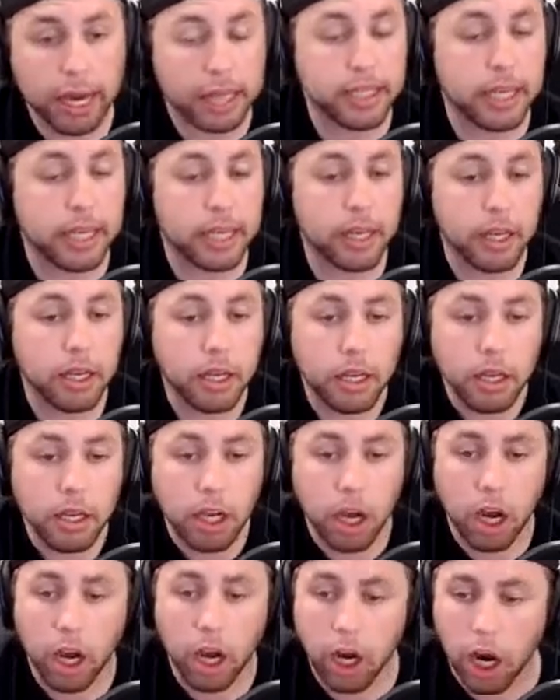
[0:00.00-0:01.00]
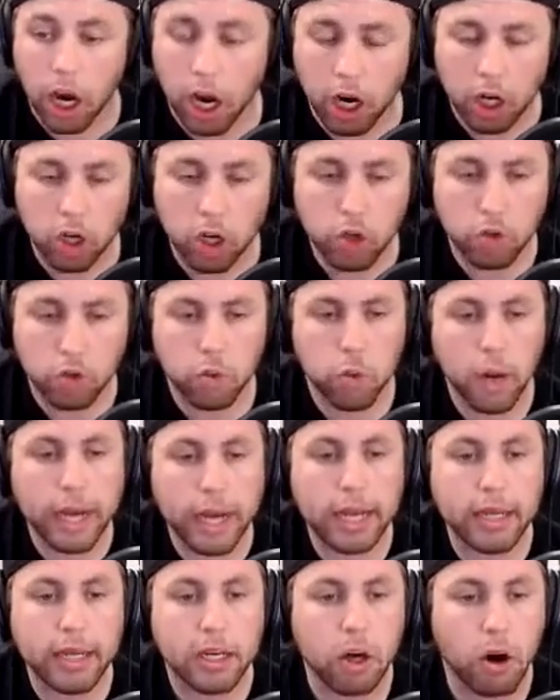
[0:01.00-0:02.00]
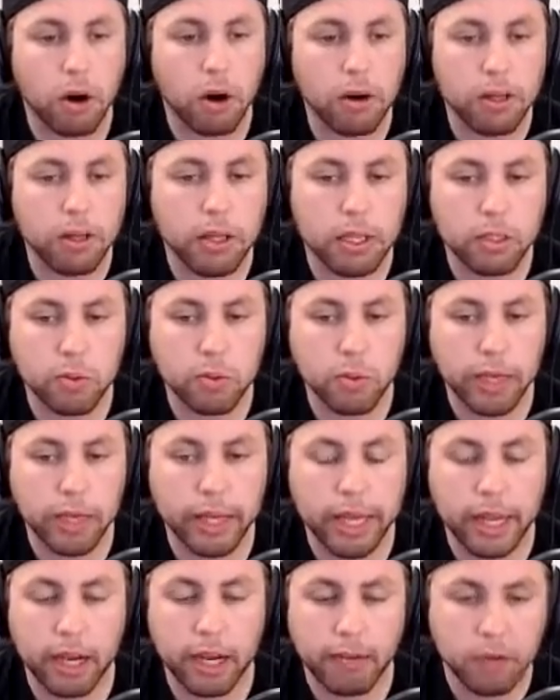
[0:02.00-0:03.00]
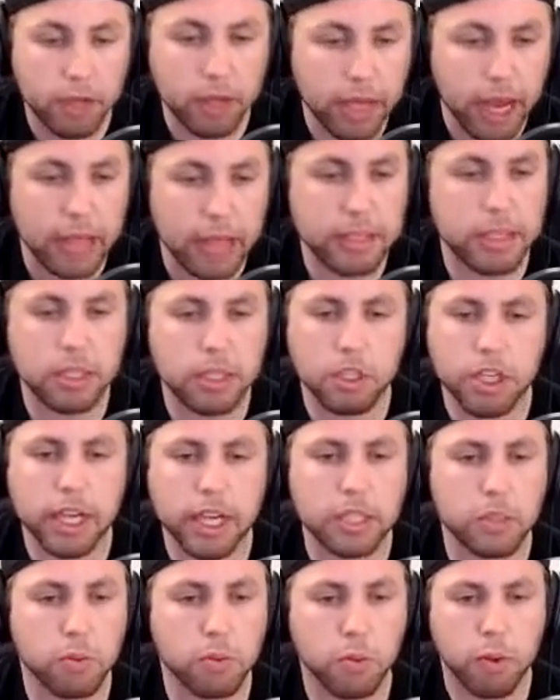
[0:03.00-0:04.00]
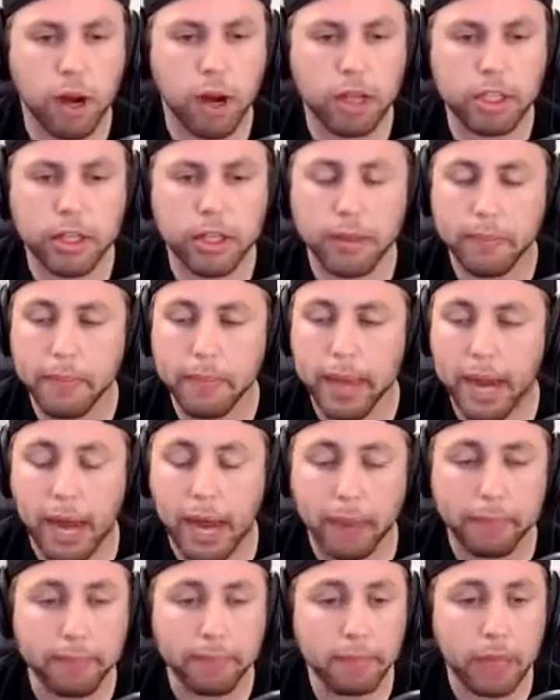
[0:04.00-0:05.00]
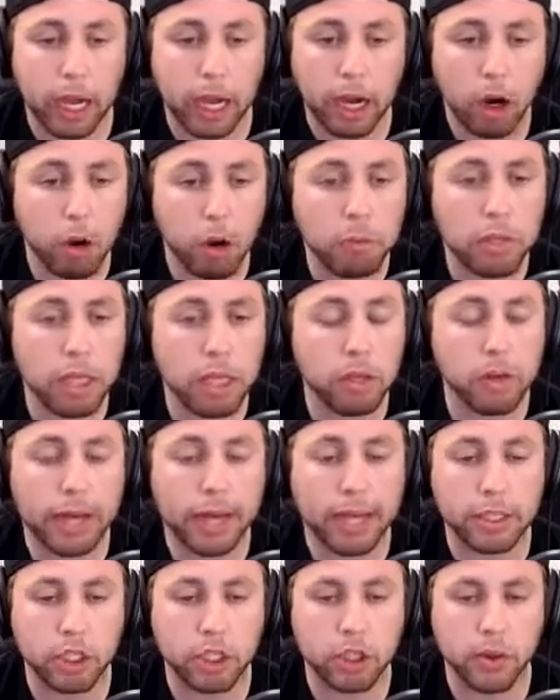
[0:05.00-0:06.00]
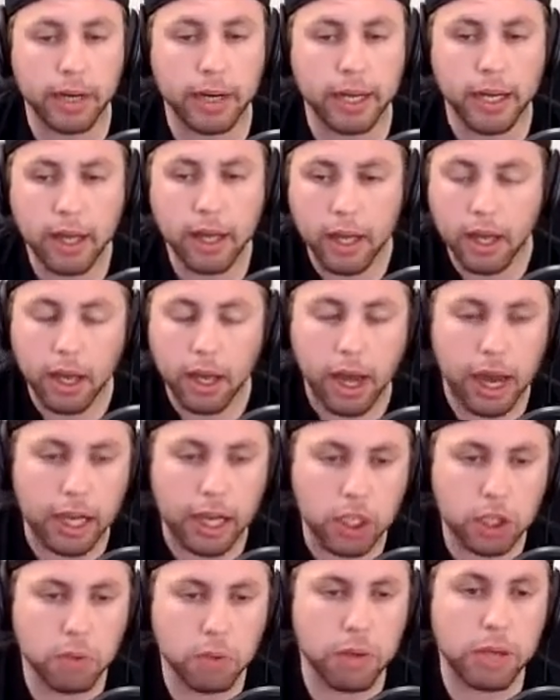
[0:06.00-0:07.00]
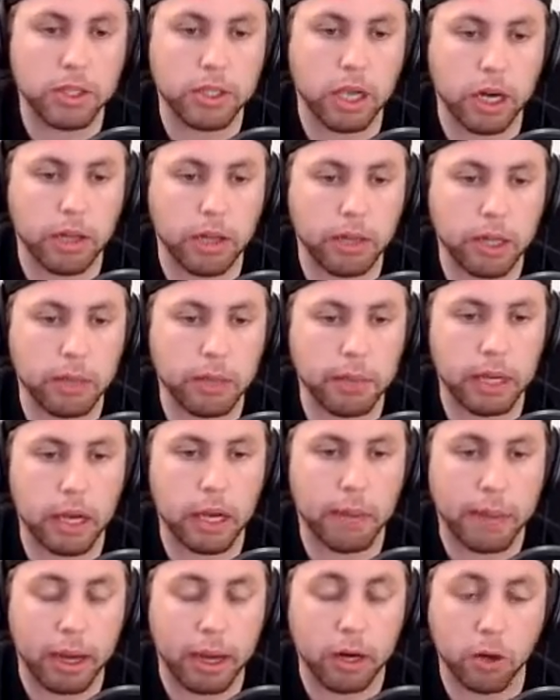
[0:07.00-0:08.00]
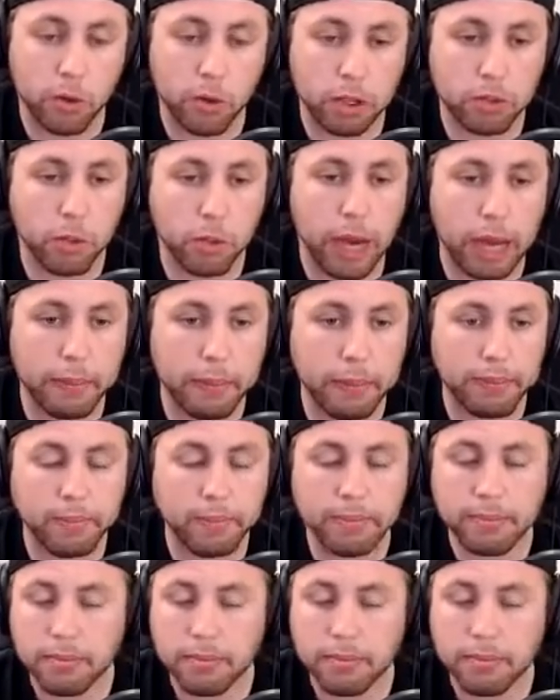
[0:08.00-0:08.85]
I said, a great card this weekend. If you guys got the chance to watch it, man, I hope that you guys enjoyed it. I do want to talk a little bit about Chris Weidman.